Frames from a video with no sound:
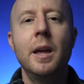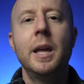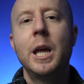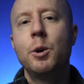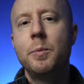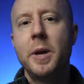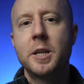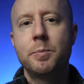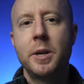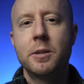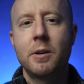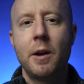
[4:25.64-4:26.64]
It would make
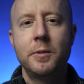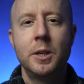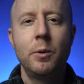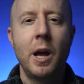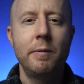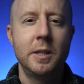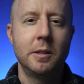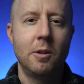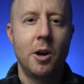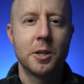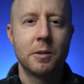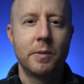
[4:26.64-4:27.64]
spacecraft too heavy to
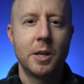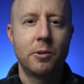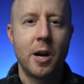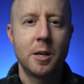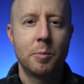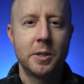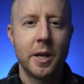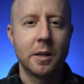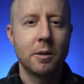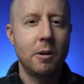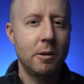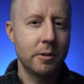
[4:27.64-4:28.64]
launch if they tried to protect
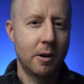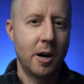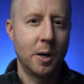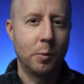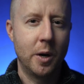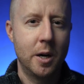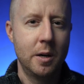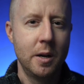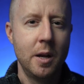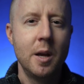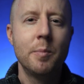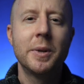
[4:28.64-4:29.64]
all the hardware,
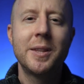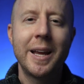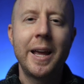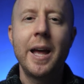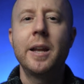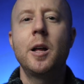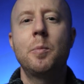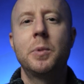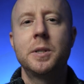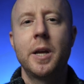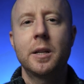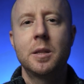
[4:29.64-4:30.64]
but they can help
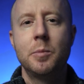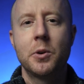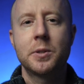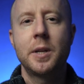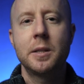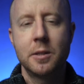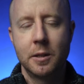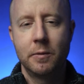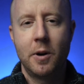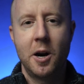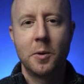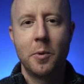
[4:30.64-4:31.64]
protect the most sensitive
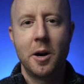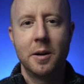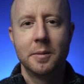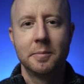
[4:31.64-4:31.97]
hardware.